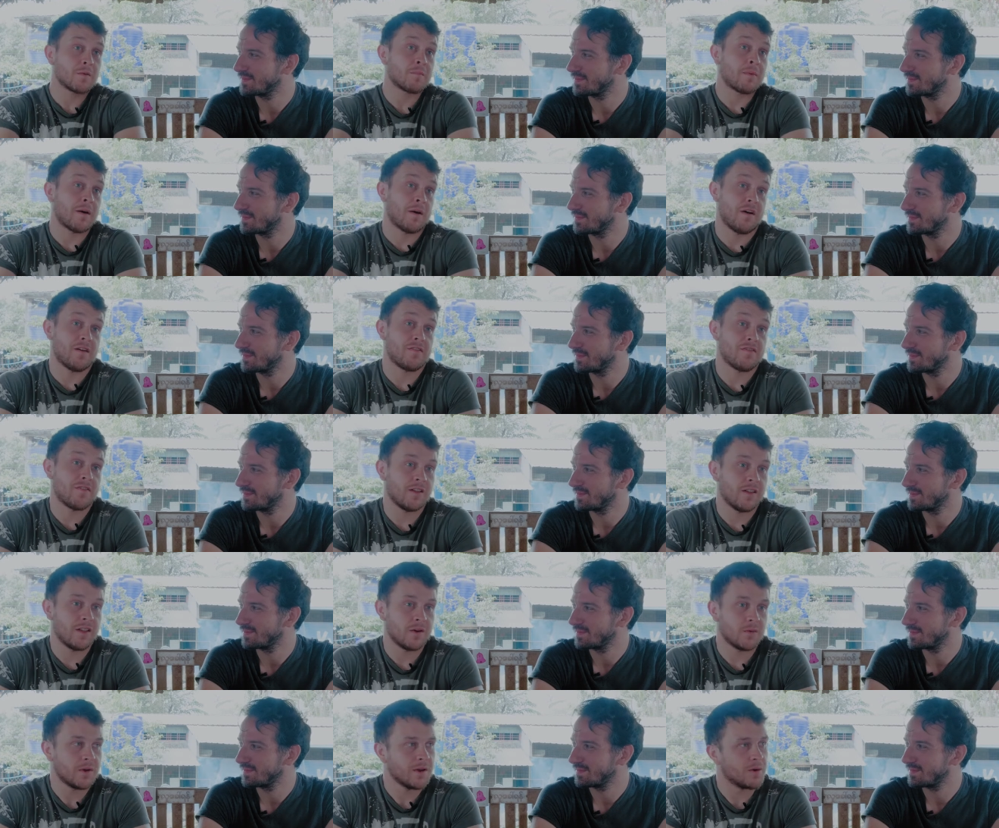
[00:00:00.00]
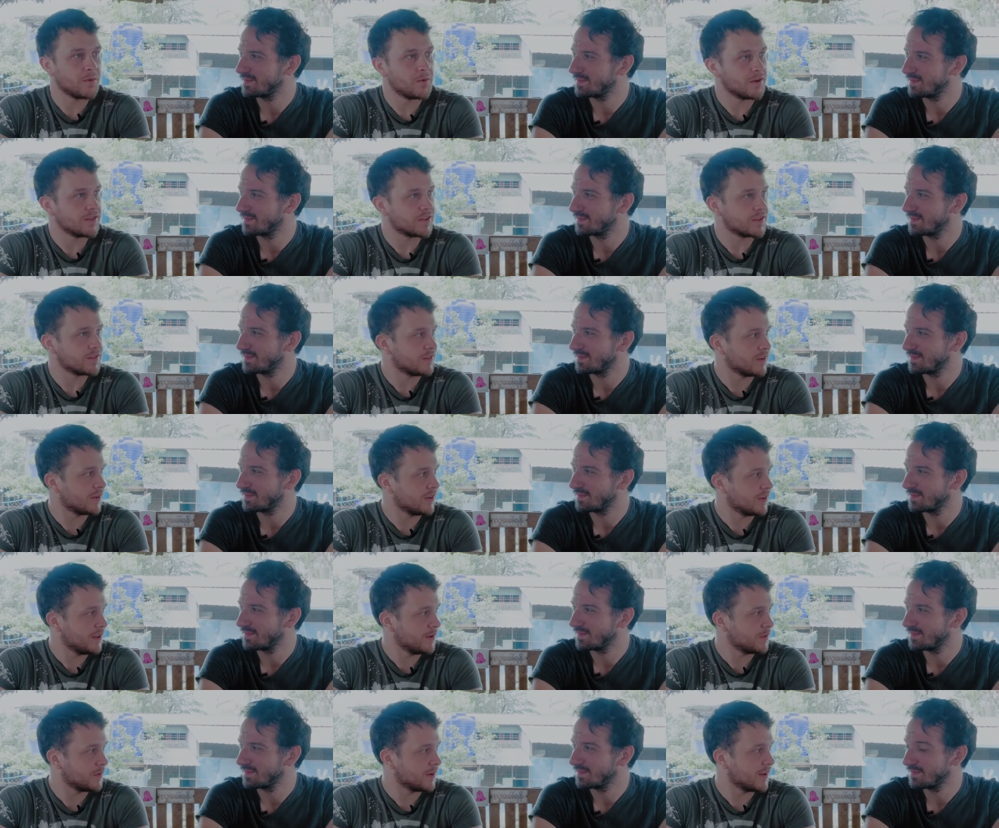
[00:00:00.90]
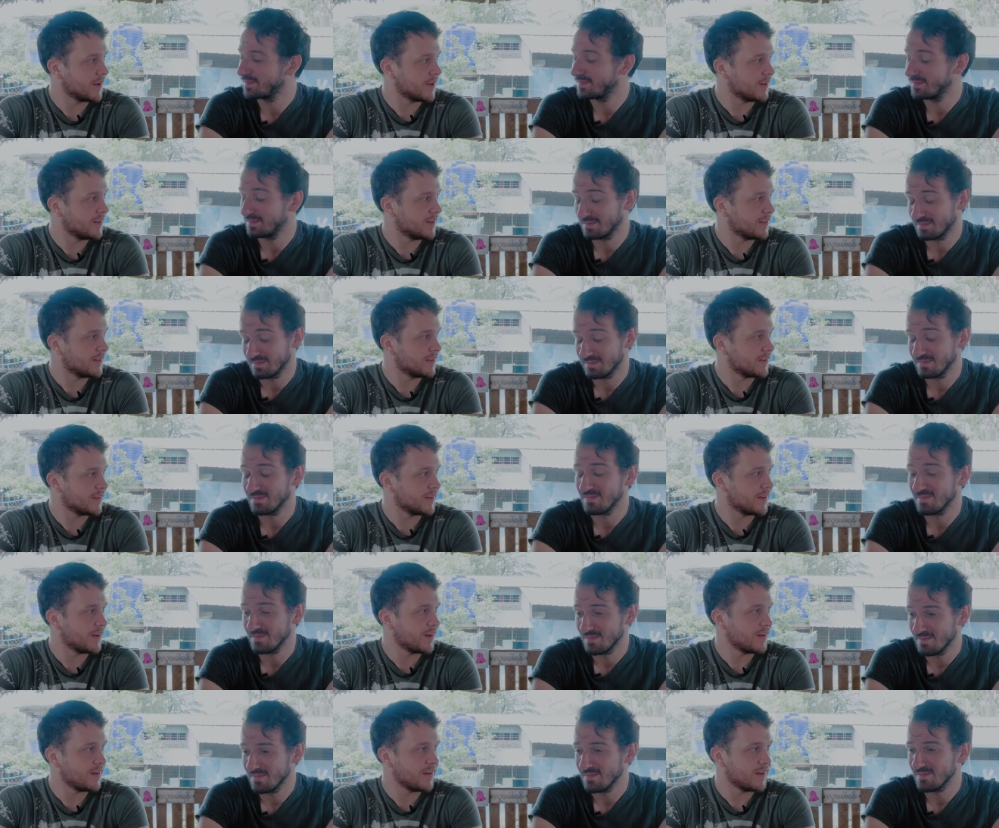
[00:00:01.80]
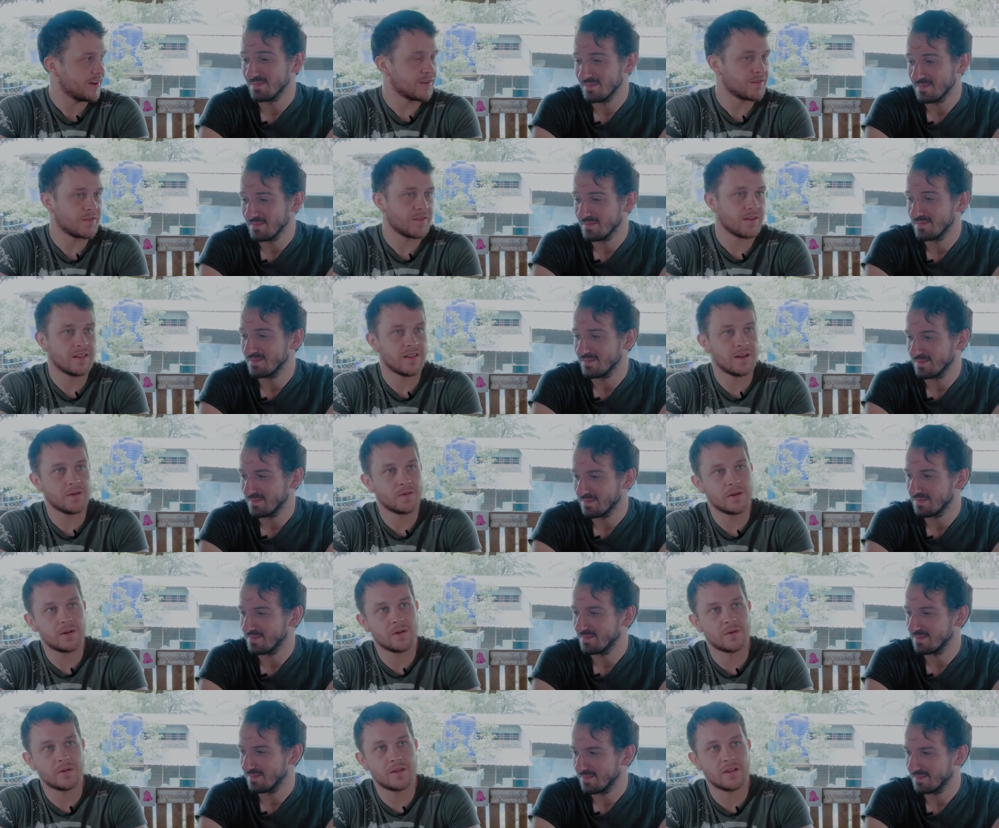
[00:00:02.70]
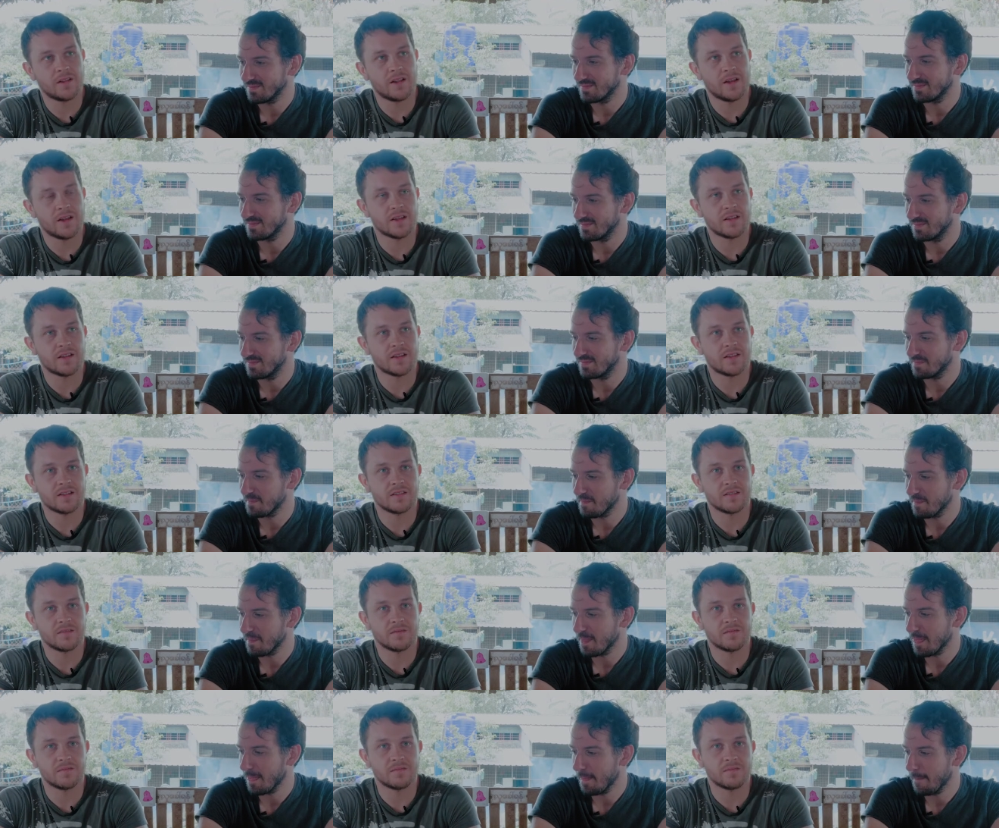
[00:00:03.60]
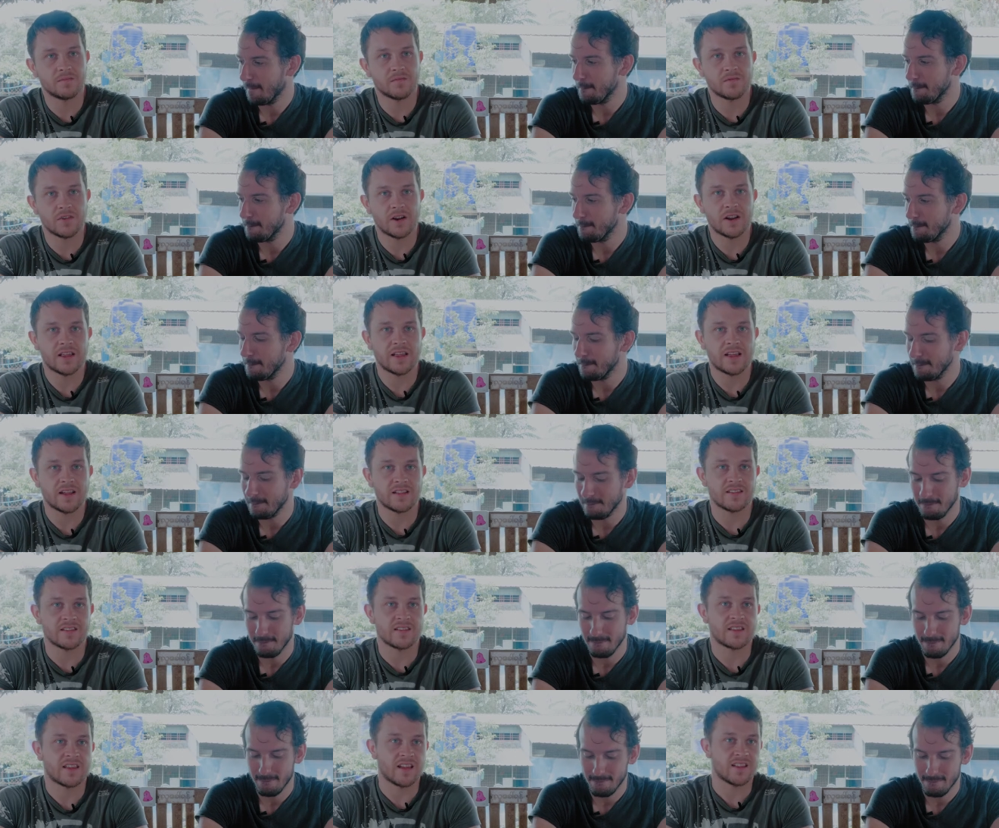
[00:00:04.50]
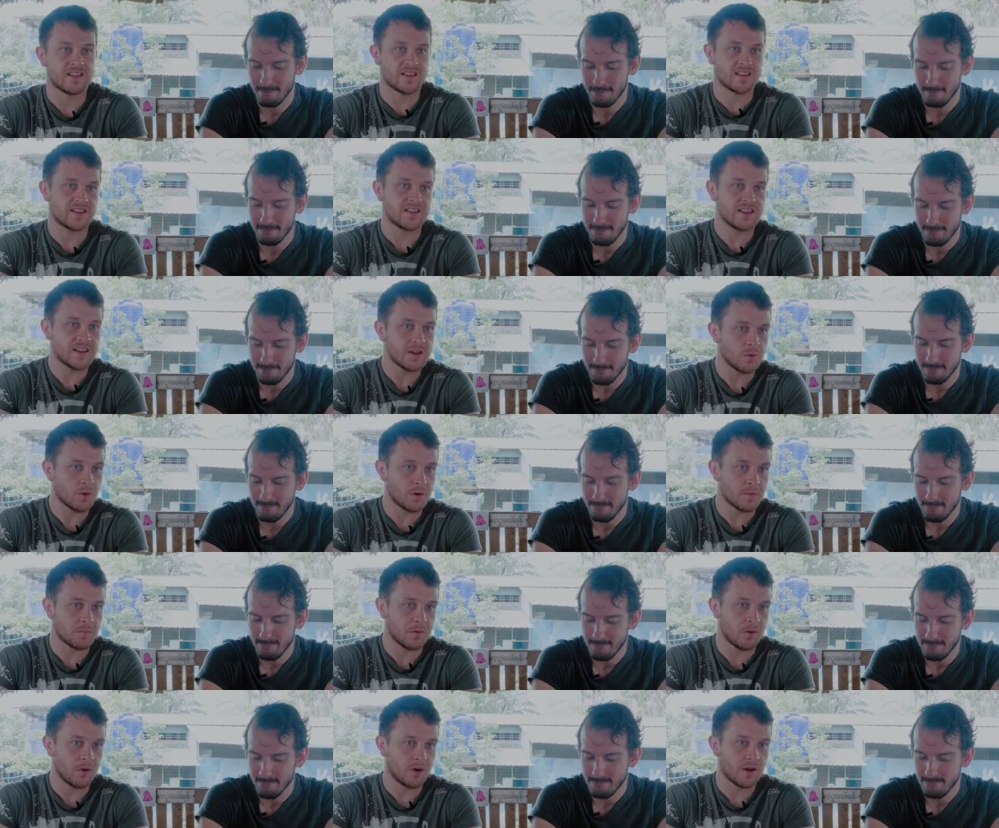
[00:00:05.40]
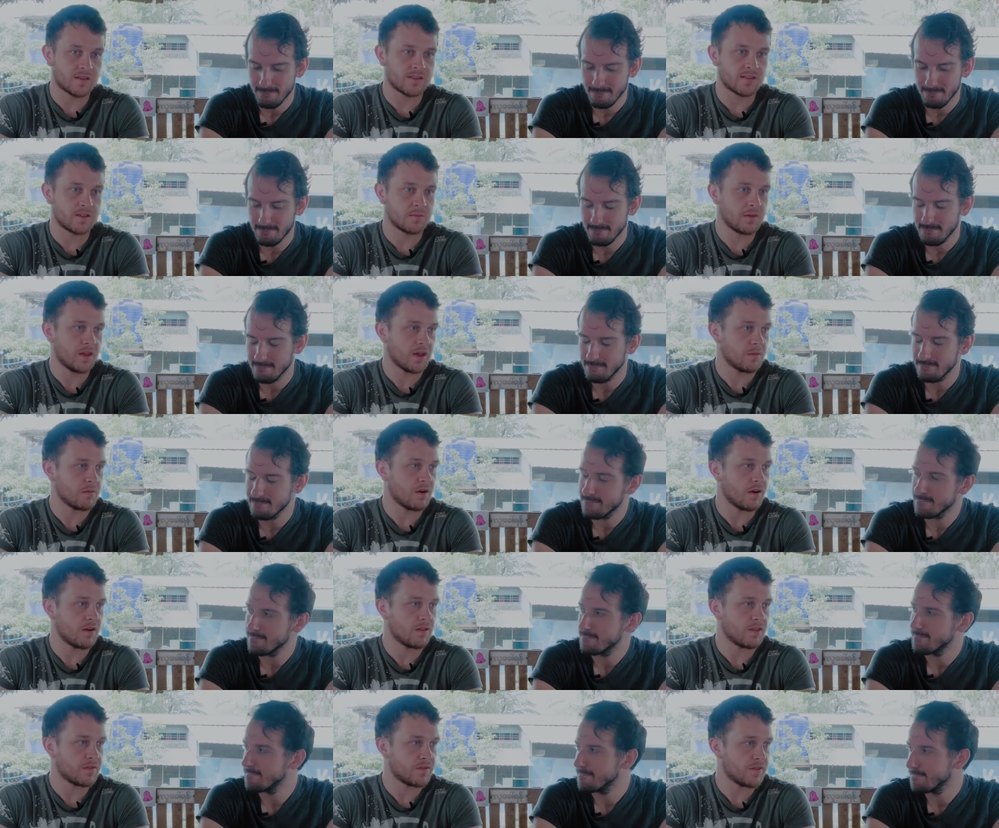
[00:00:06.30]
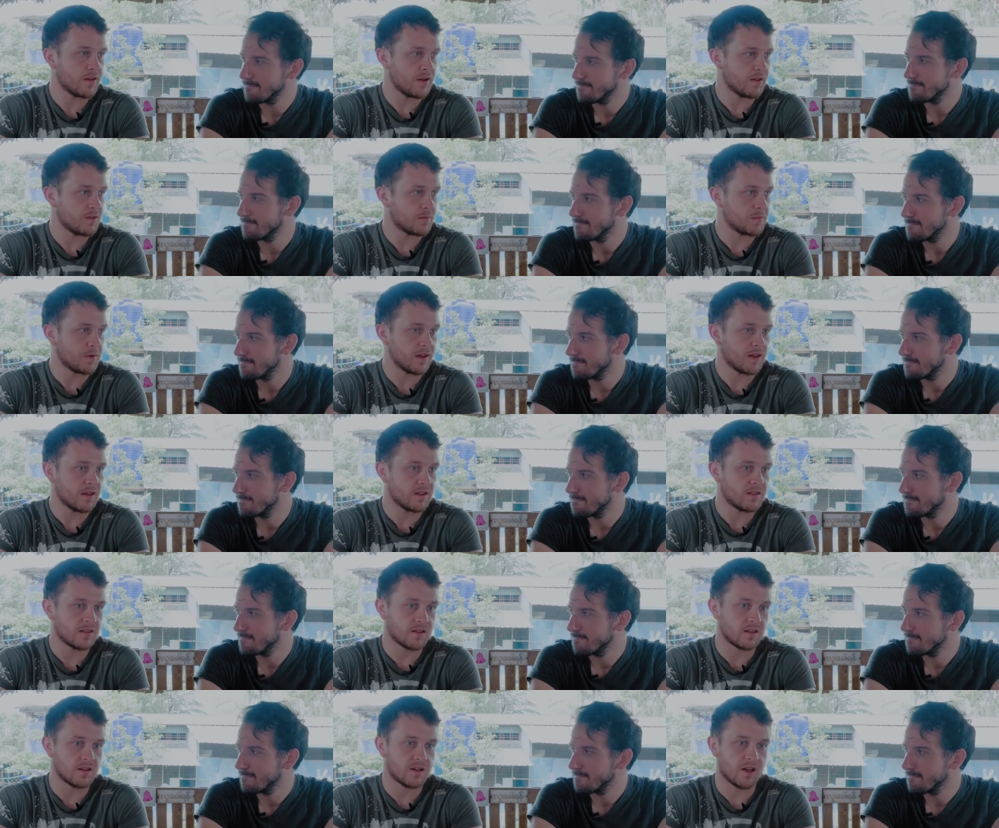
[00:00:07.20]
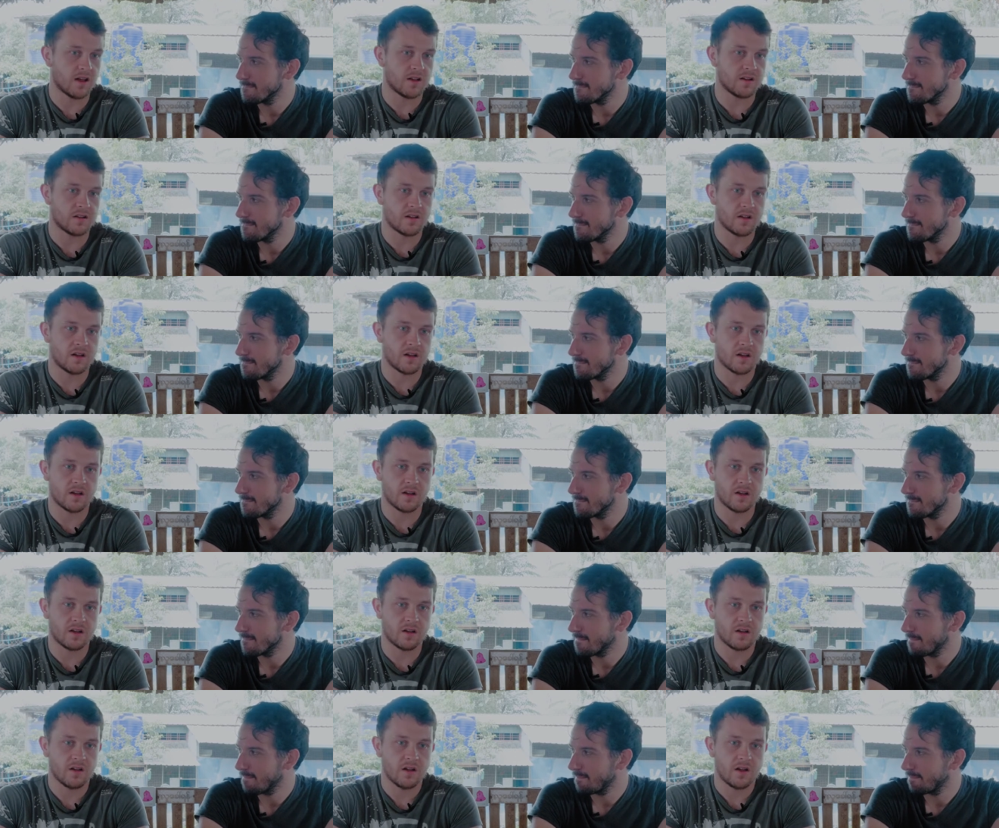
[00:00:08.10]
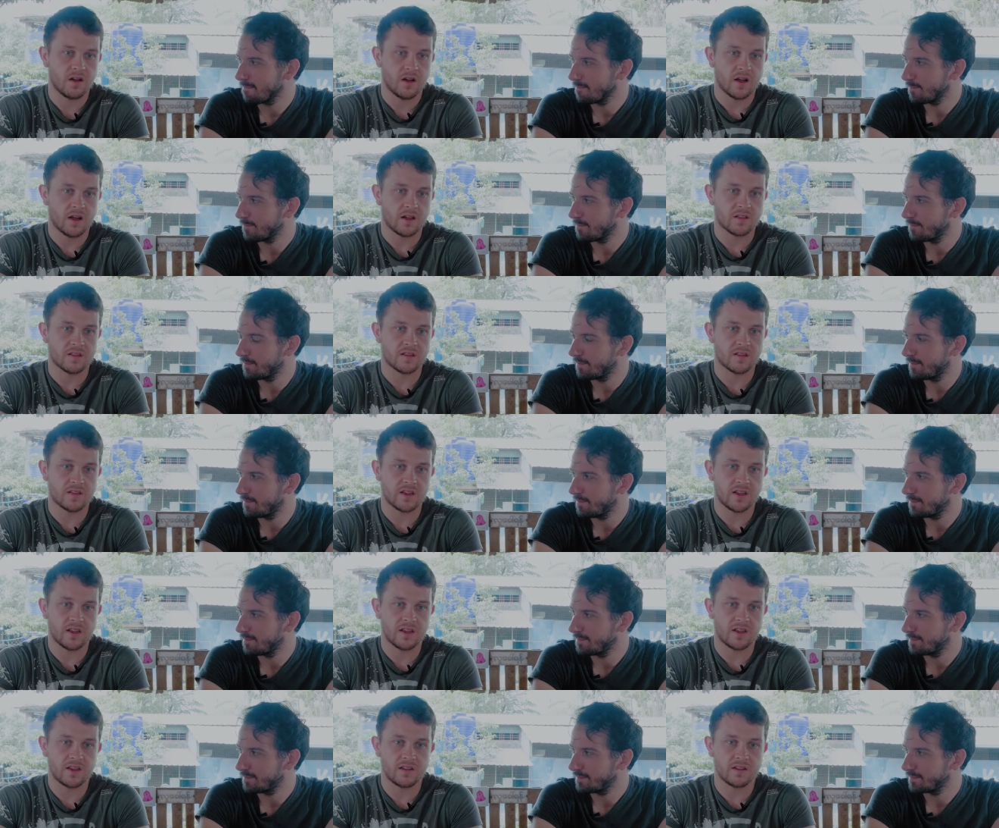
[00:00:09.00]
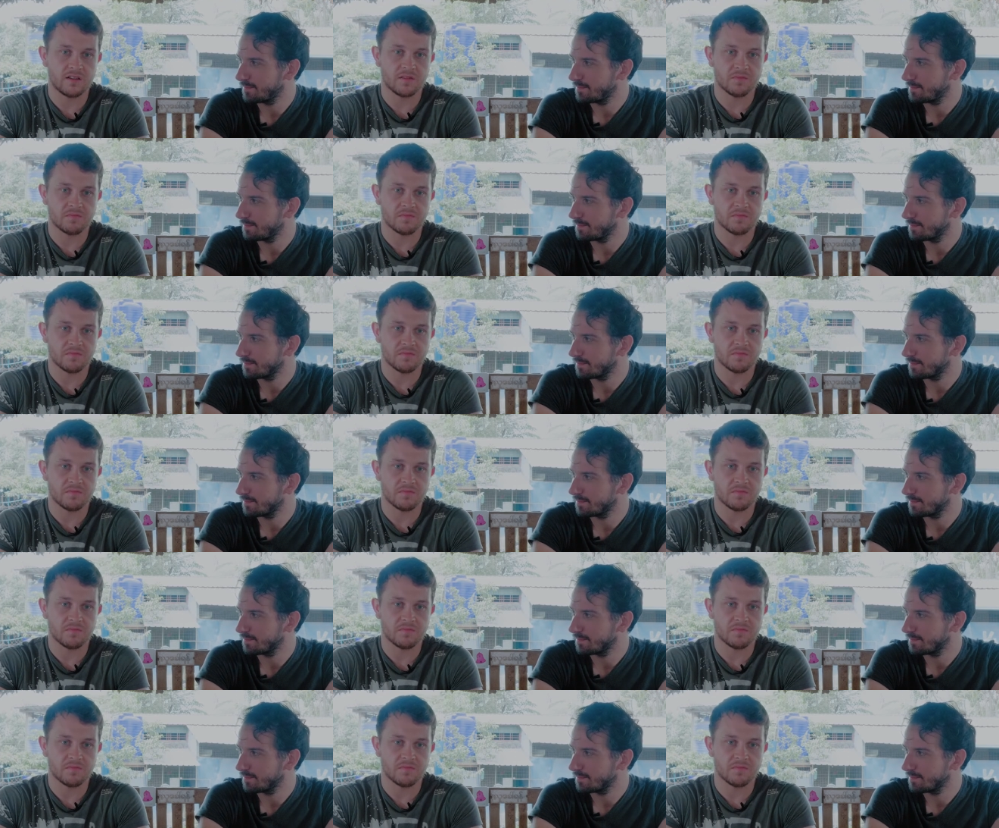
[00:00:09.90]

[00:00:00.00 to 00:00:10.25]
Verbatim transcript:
Speaker 1: about it. I felt like we were watching real Lethwei, you know? I felt like we were like really getting, getting to see what brought us to Myanmar in the first place, and, and, uh, and see,